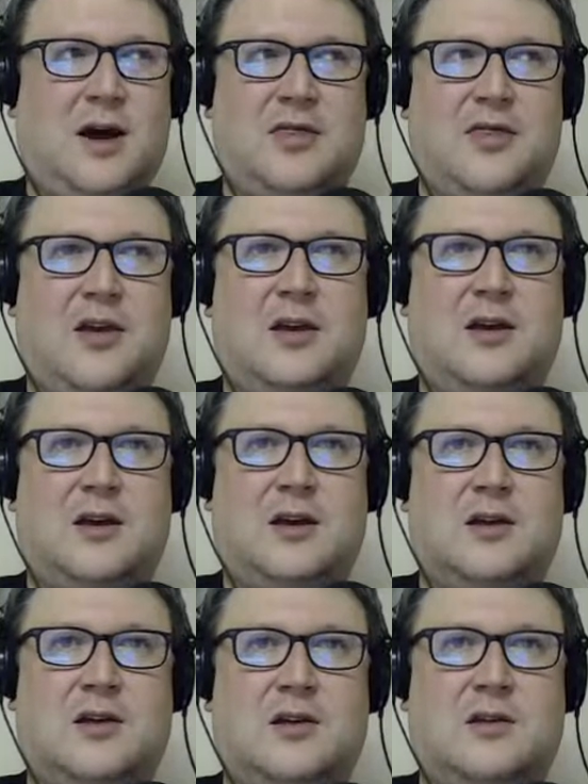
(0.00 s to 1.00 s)
I think
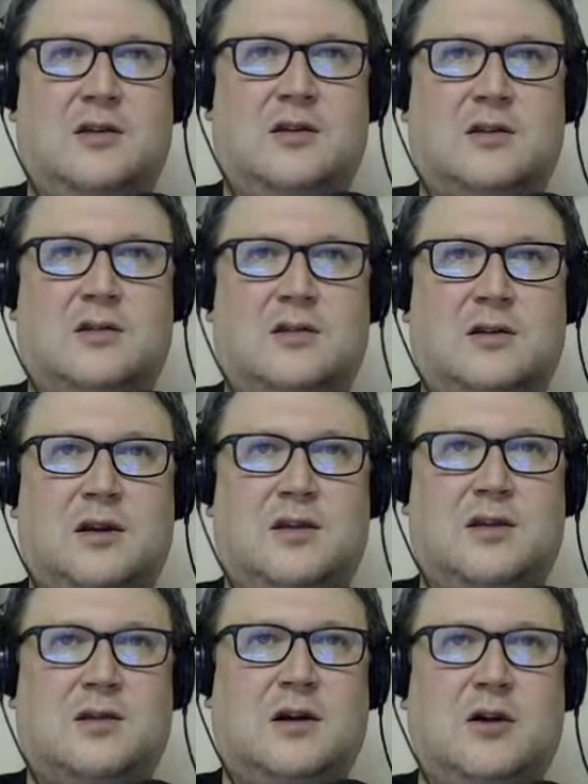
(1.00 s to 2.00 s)
is
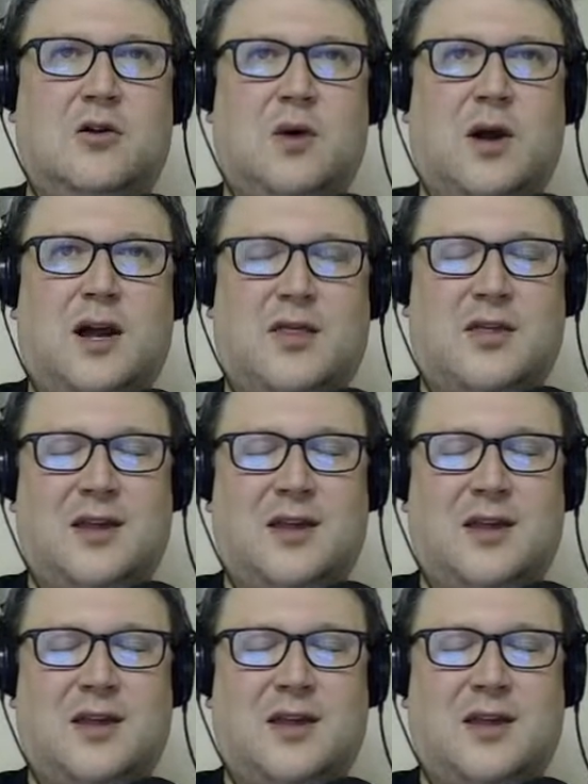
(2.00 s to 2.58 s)
a great